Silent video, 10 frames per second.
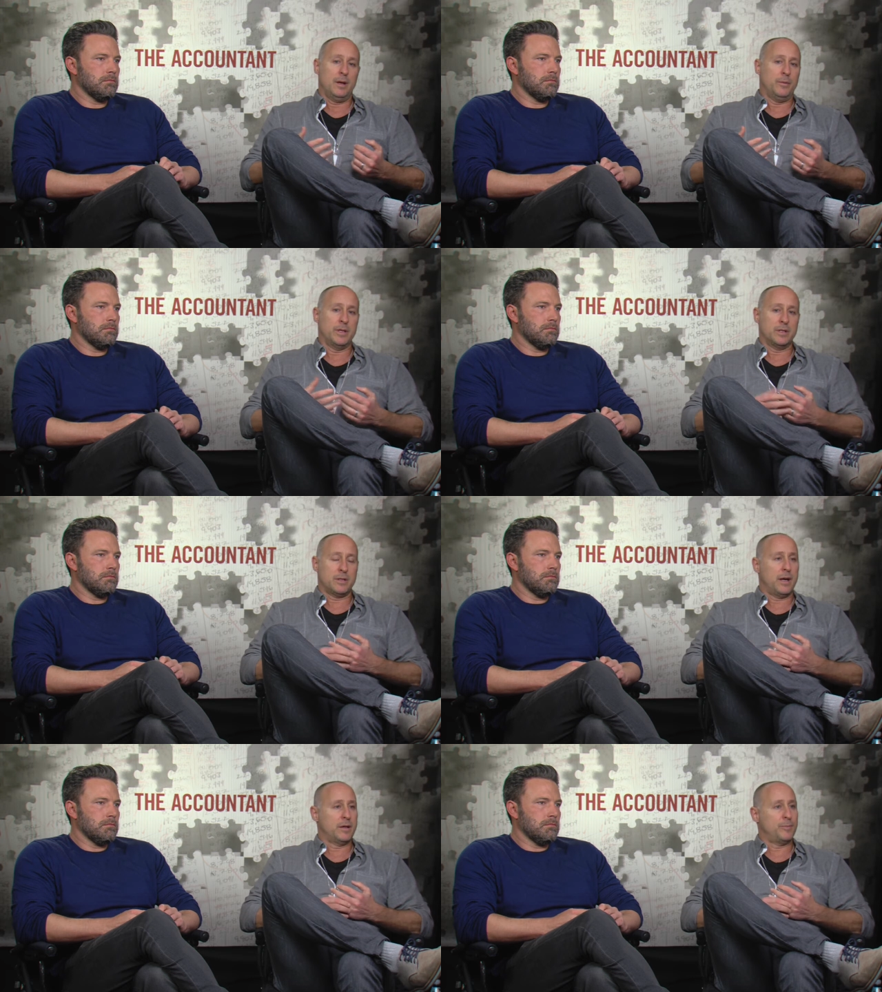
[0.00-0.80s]
Speaker 1: and we
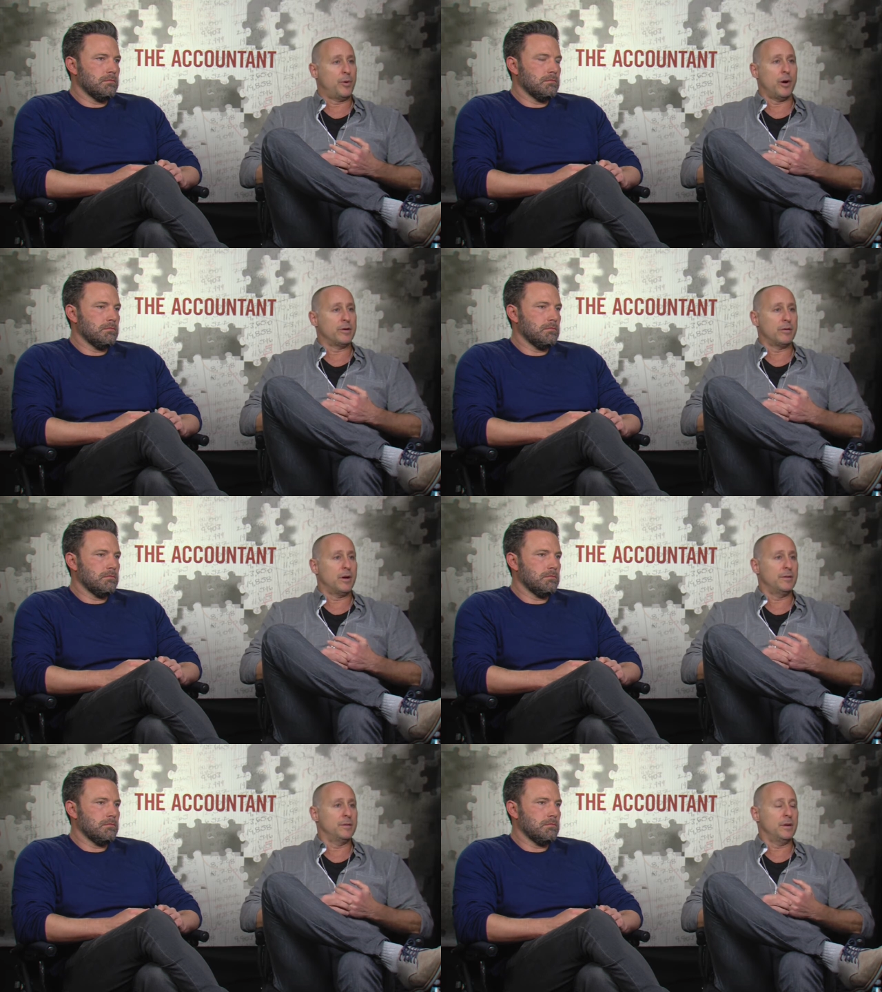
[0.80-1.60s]
decided to partner on,
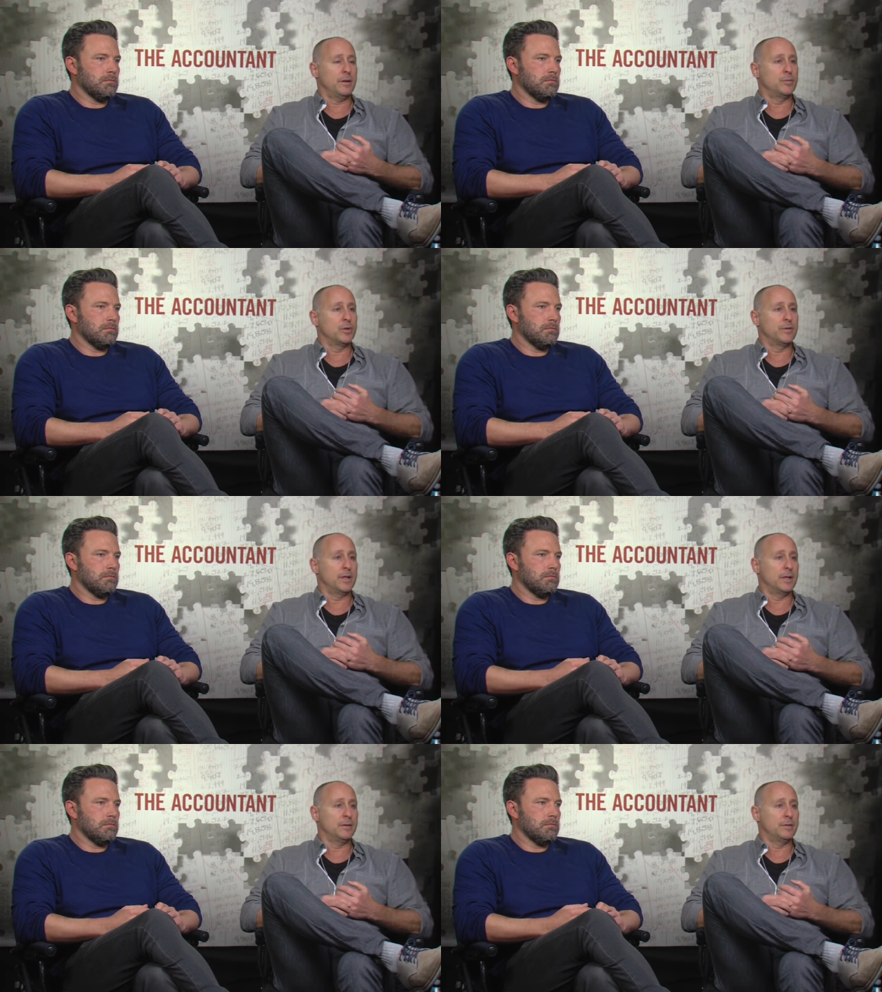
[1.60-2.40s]
on the
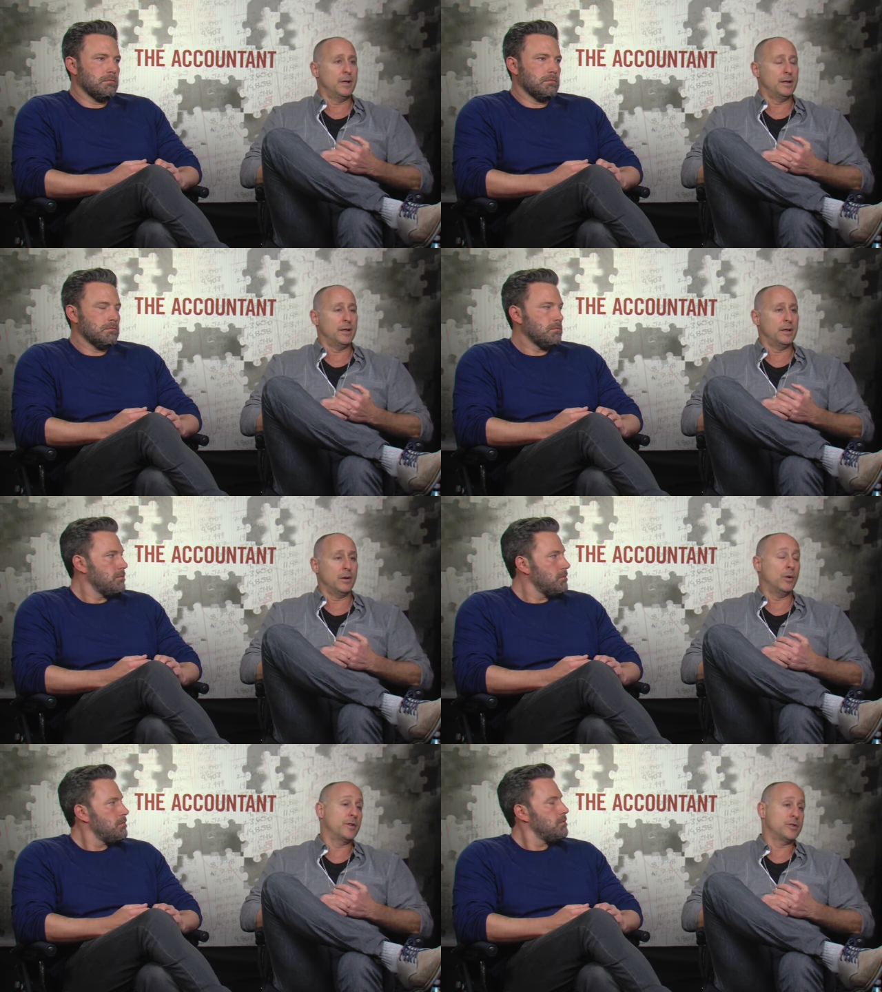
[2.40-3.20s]
movie and, and, and
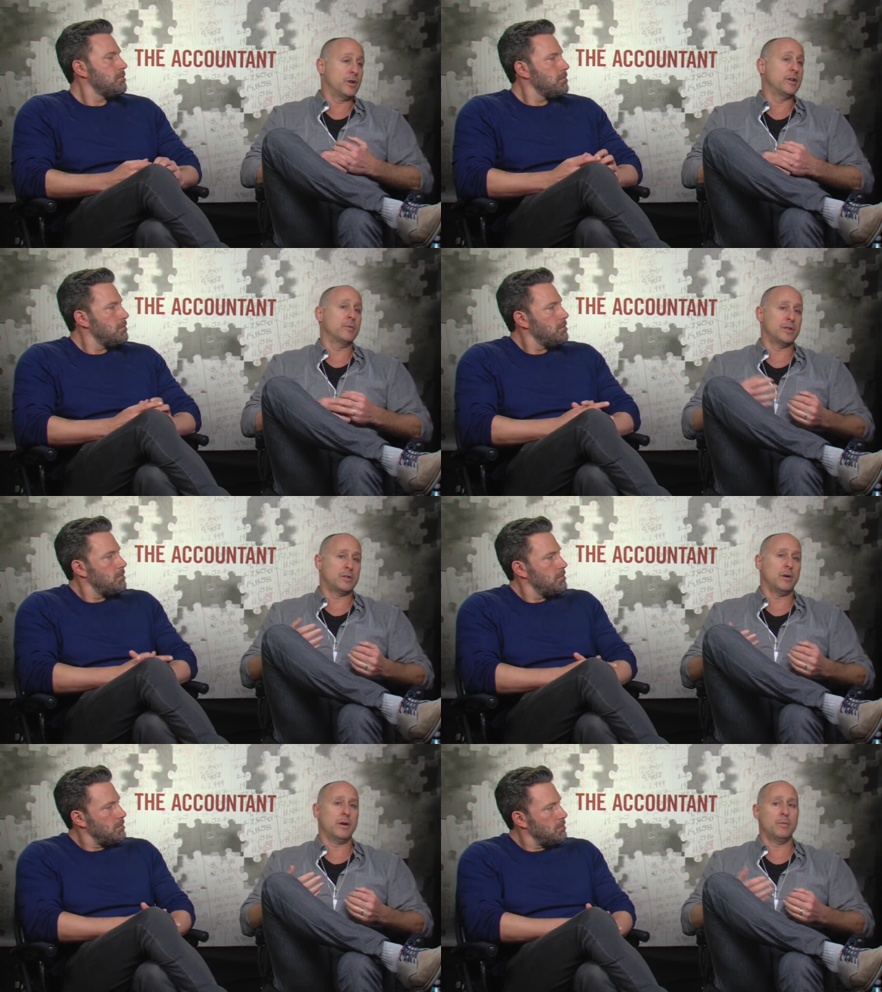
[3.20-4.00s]
go on the journey, which
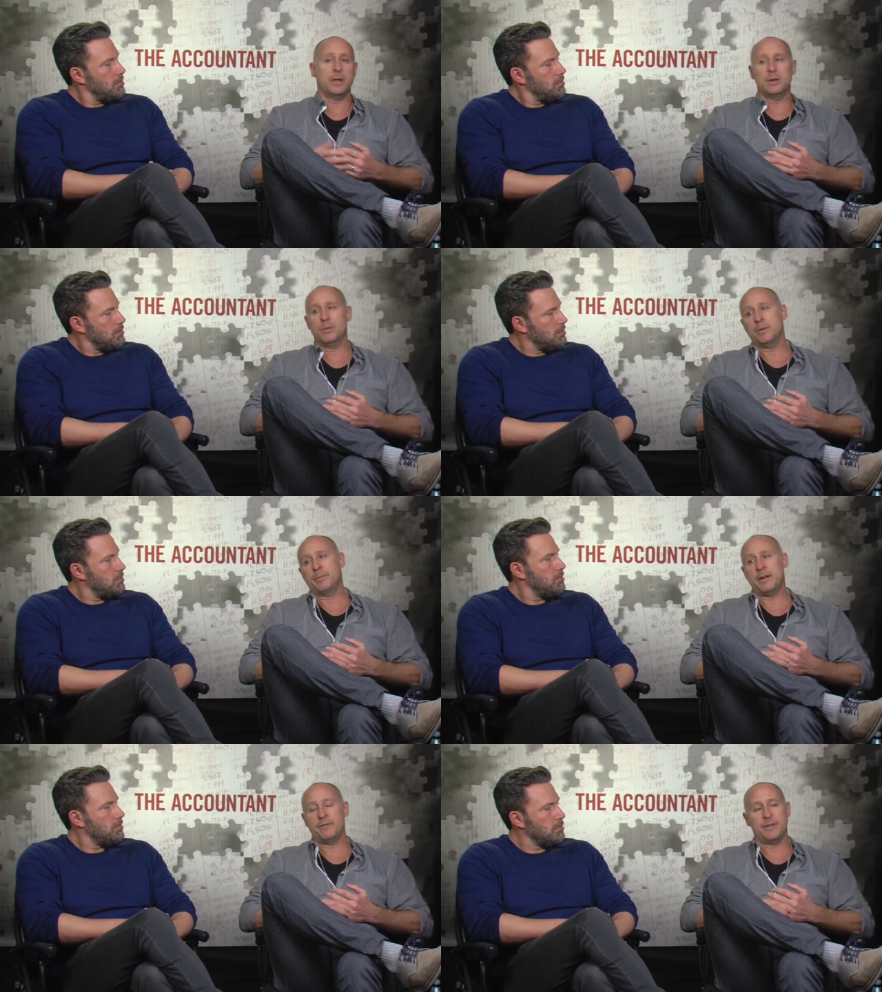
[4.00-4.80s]
started when, when
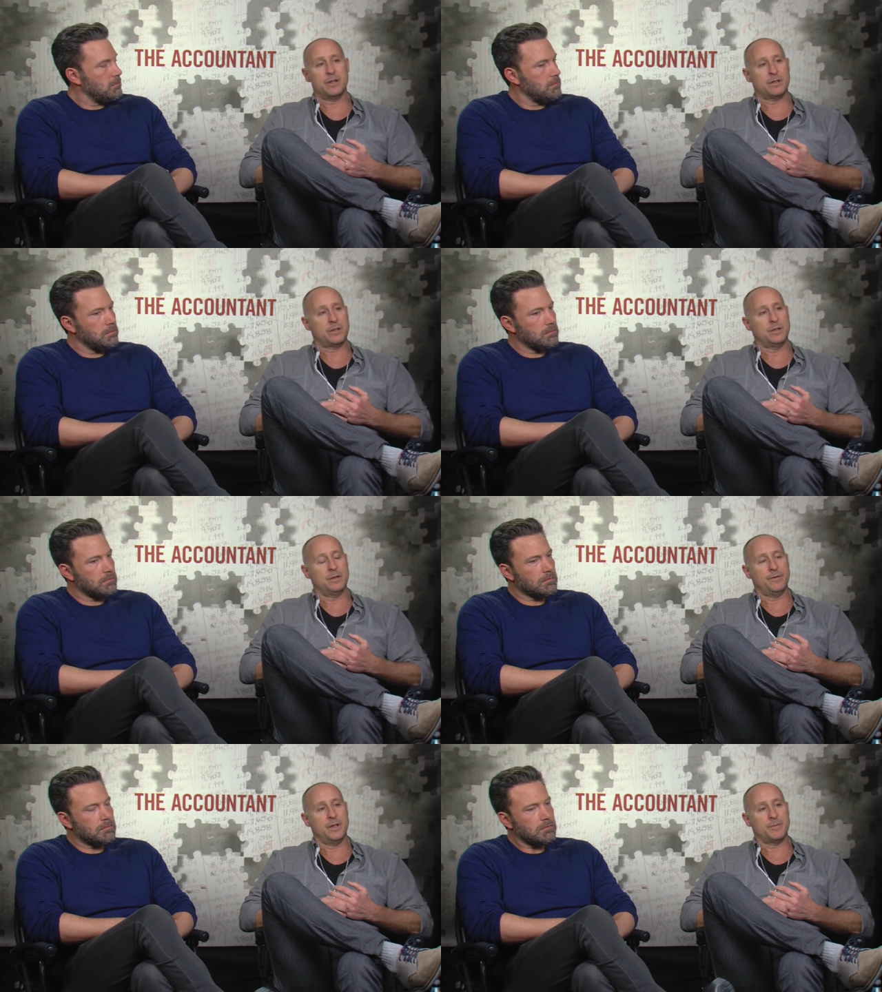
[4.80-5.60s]
Ben finished
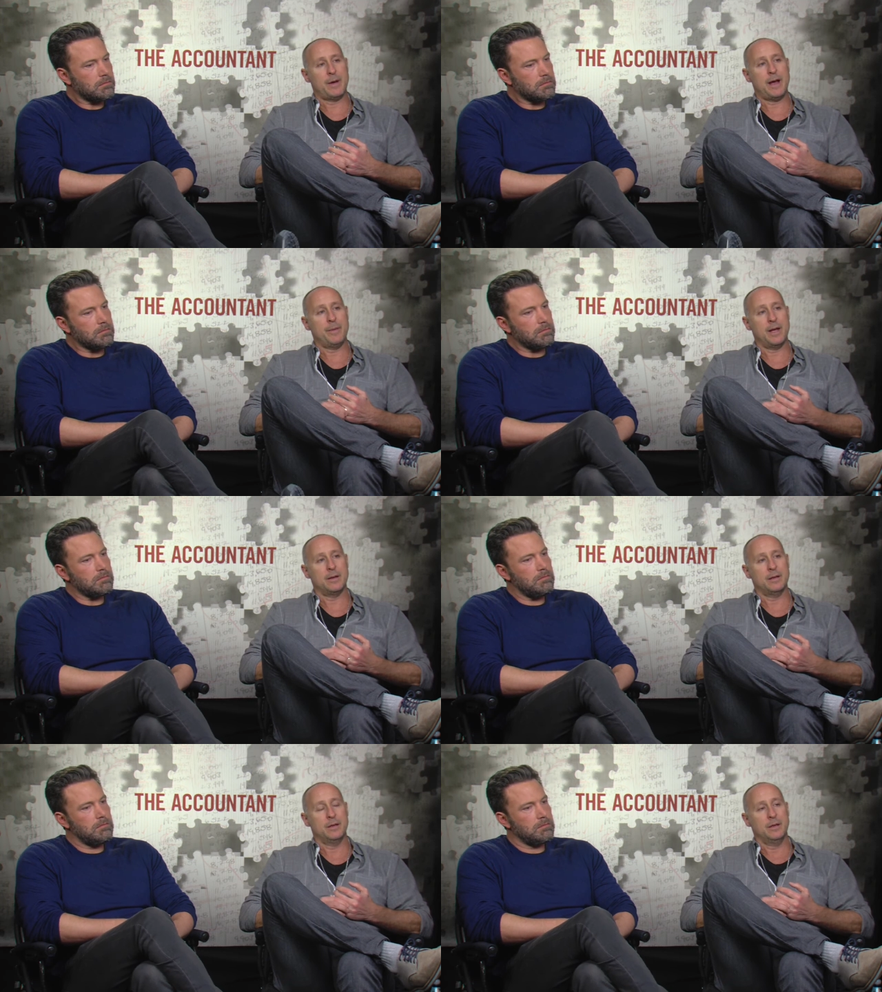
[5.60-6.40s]
finished
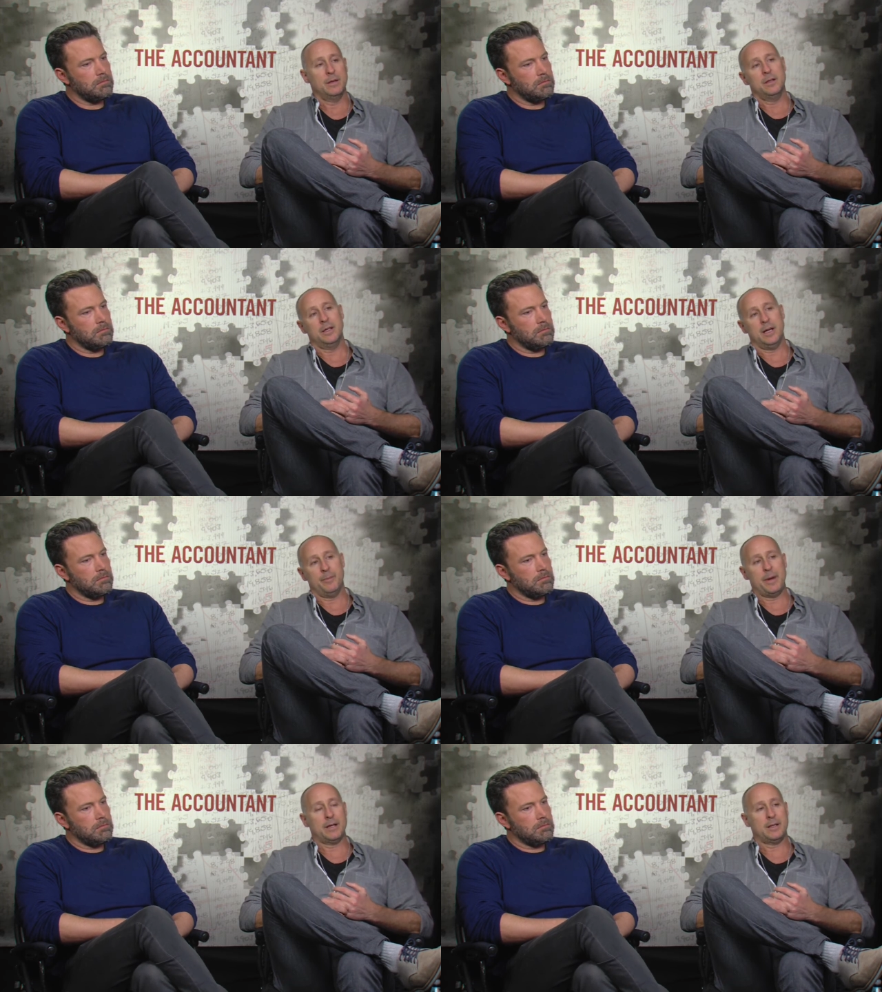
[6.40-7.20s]
Batman. He
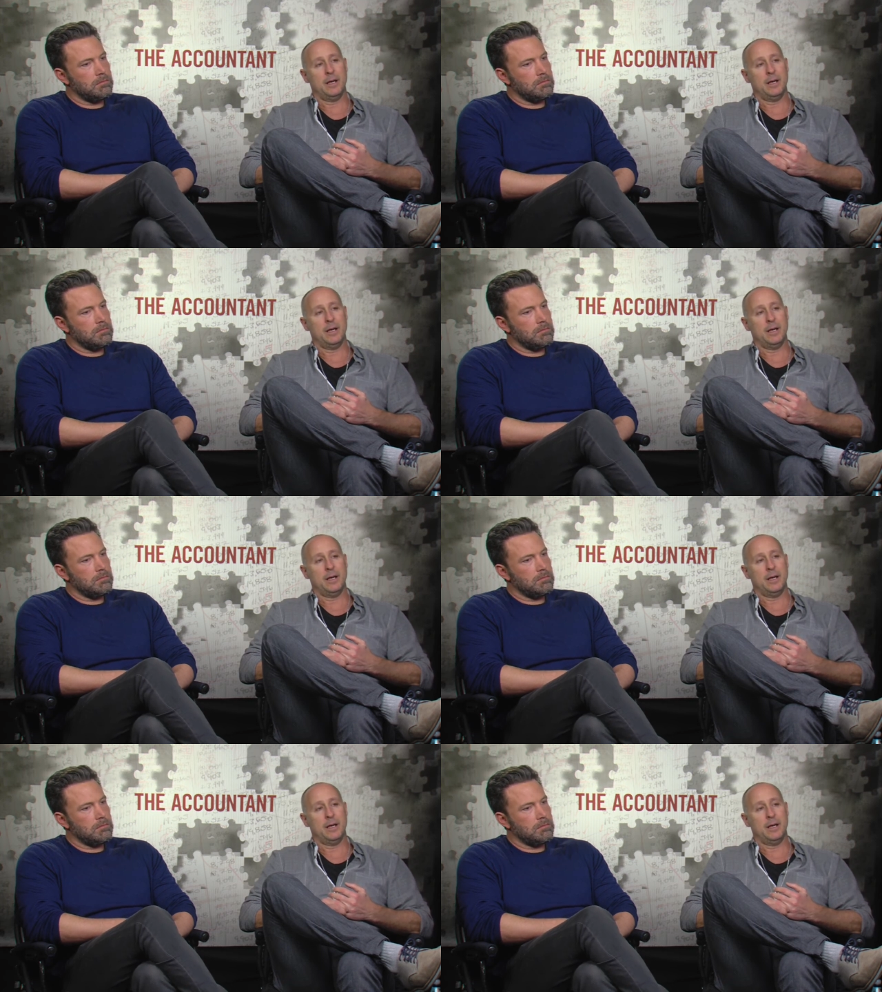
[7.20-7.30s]
got back to